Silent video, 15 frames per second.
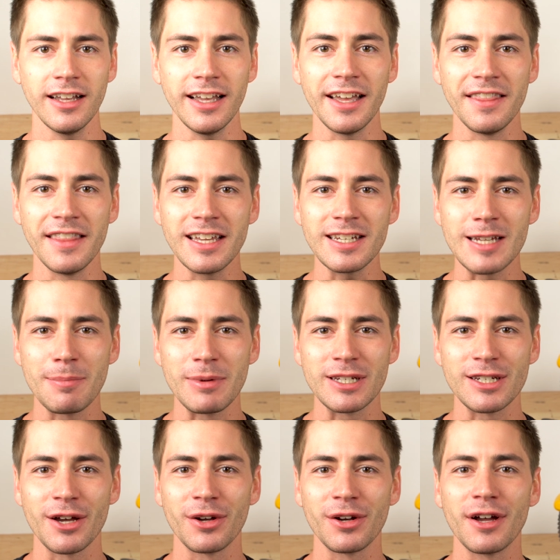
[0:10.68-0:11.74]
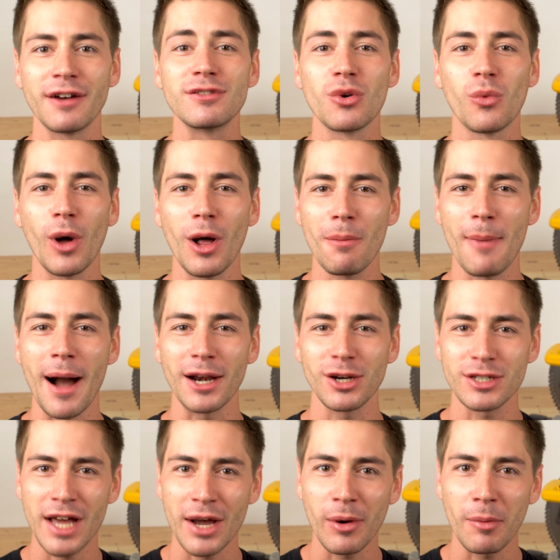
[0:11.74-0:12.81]
In this episode of DeWalt Miter
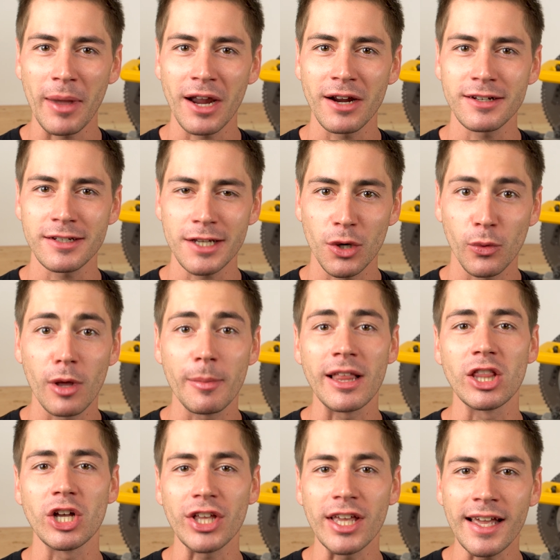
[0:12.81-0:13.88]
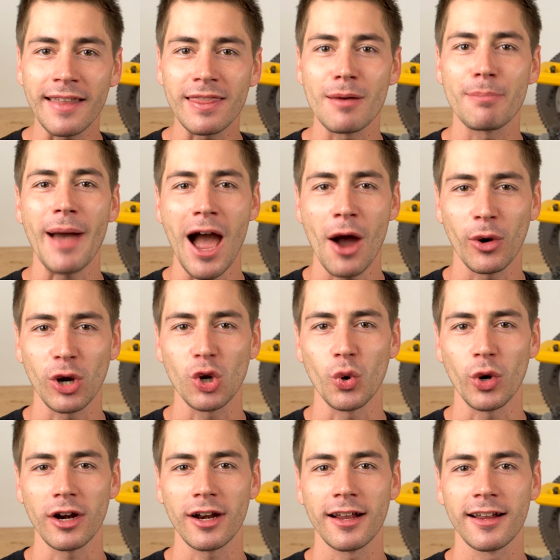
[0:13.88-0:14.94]
Saw repairs, we'll be looking at the power
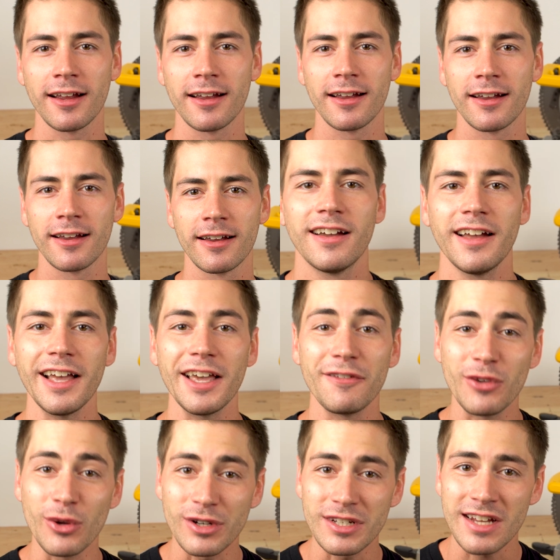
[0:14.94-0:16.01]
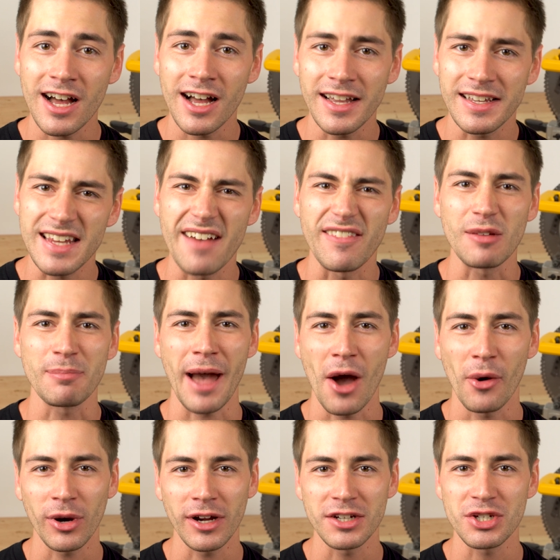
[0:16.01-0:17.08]
cord. If your saw is having
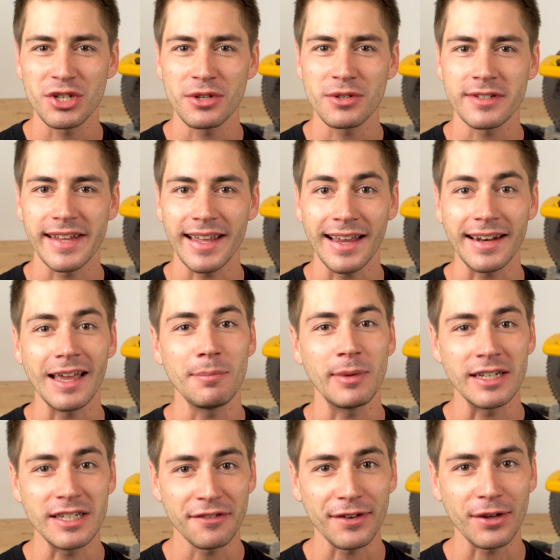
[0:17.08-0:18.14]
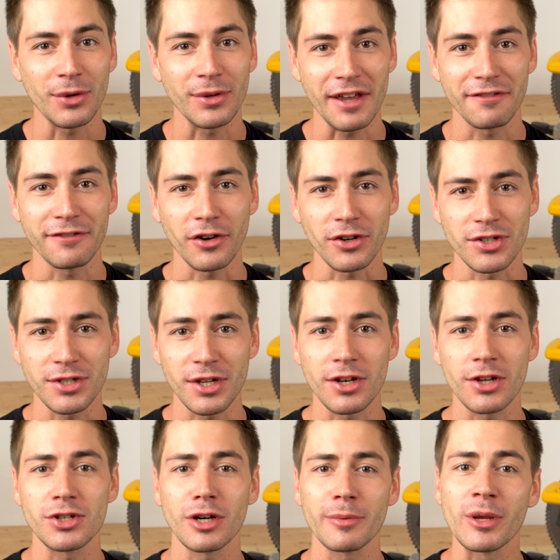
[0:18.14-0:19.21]
power issues, it can be difficult at first to
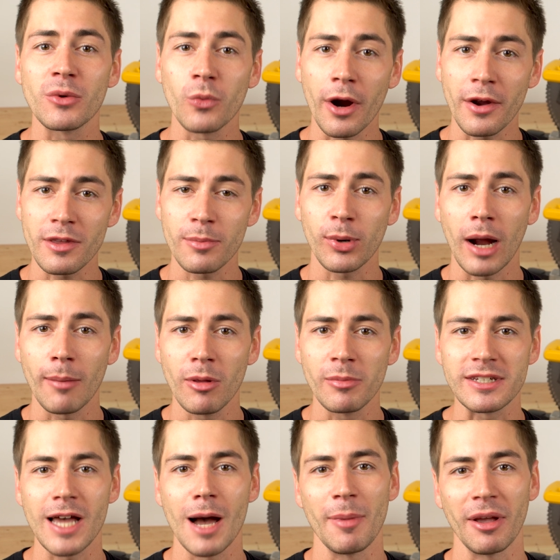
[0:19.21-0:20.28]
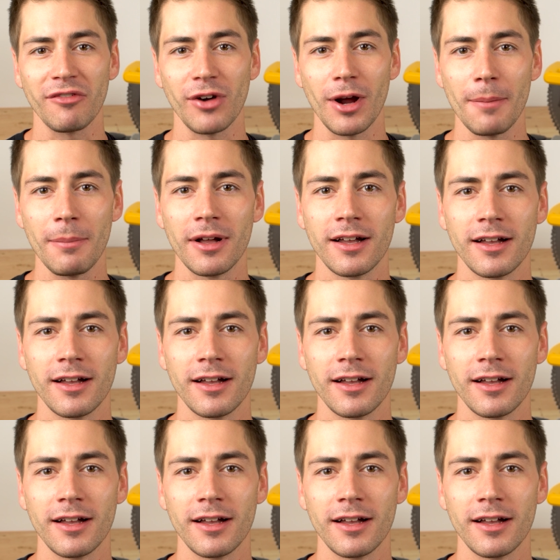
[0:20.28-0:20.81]
determine where the problem is coming from.